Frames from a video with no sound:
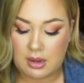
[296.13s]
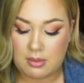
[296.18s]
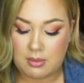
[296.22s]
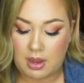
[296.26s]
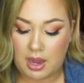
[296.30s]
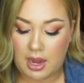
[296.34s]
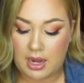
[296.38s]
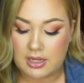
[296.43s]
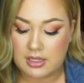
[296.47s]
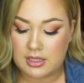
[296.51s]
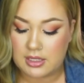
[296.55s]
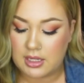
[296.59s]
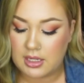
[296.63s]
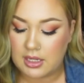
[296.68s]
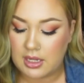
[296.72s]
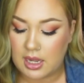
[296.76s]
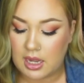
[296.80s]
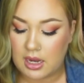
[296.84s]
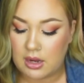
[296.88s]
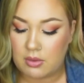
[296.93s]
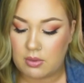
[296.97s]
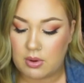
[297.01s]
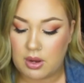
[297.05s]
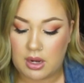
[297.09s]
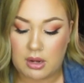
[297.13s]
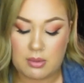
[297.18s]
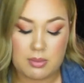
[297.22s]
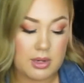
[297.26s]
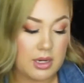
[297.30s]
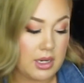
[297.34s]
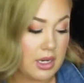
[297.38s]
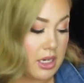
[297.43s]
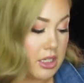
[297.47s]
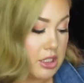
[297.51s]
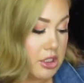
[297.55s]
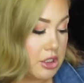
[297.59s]
I did get a
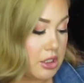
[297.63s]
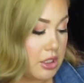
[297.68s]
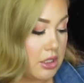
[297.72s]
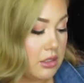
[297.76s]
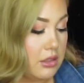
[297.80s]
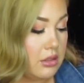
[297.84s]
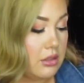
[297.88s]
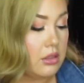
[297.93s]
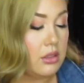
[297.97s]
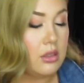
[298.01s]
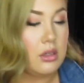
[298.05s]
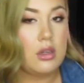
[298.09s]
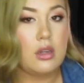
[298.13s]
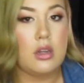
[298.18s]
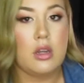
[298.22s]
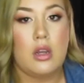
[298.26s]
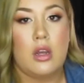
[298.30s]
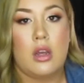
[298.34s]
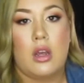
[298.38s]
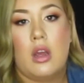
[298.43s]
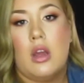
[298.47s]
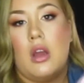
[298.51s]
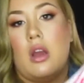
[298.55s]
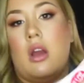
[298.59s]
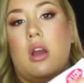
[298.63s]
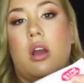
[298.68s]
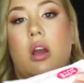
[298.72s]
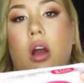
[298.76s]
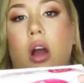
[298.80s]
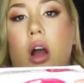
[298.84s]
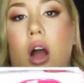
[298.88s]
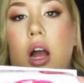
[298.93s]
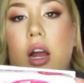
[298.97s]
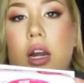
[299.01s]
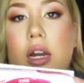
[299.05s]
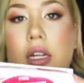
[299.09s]
recommendation
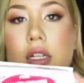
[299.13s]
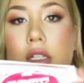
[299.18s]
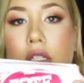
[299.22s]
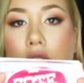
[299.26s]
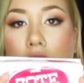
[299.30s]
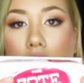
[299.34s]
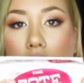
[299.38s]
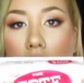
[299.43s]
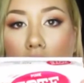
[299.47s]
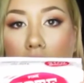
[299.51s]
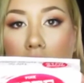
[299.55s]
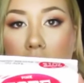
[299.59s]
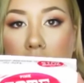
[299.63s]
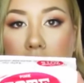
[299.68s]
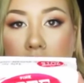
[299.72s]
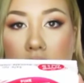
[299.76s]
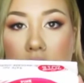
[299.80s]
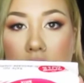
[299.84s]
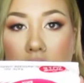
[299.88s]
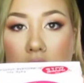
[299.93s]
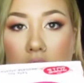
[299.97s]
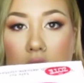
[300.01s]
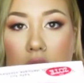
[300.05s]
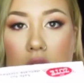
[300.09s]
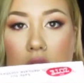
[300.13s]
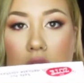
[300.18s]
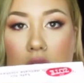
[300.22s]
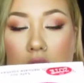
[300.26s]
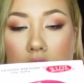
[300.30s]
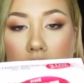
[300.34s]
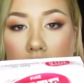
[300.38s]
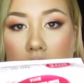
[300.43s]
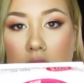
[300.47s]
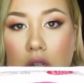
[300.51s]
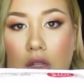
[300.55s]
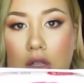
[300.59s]
on Instagram to use
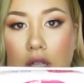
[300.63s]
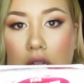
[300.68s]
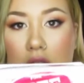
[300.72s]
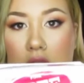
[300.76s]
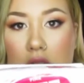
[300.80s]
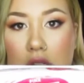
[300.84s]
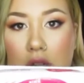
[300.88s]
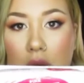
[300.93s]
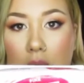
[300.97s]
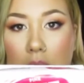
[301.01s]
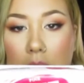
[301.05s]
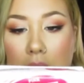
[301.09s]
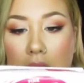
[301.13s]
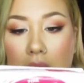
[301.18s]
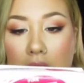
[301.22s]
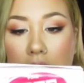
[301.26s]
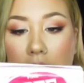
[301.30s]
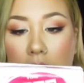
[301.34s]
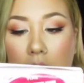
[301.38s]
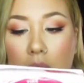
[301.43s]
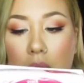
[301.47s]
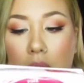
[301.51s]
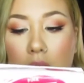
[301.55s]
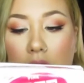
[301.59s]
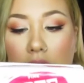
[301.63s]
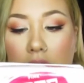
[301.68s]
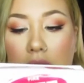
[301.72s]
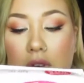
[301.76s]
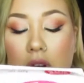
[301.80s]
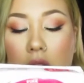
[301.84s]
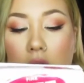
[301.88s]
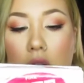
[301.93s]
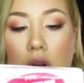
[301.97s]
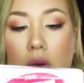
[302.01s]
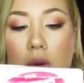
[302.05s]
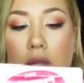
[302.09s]
Zote soap. And if
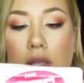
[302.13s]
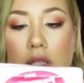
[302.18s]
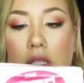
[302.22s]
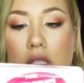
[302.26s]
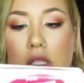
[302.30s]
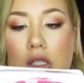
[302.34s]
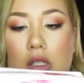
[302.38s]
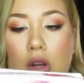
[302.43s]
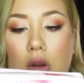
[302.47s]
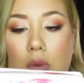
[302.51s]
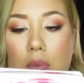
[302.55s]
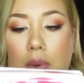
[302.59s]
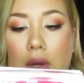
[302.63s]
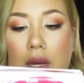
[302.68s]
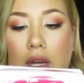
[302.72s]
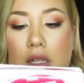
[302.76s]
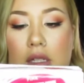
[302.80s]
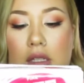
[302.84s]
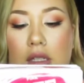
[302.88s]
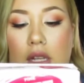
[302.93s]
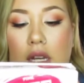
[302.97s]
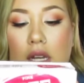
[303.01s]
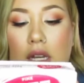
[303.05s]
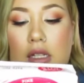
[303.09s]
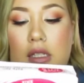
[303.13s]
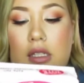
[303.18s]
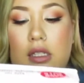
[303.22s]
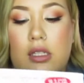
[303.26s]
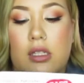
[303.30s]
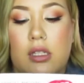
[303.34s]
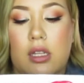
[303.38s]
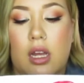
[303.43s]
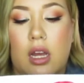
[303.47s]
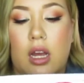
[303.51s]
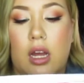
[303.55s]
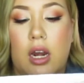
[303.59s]
you don't know what this soap is, it's
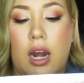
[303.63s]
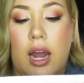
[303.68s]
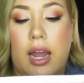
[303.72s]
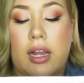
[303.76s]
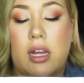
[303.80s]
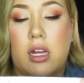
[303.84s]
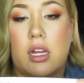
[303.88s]
like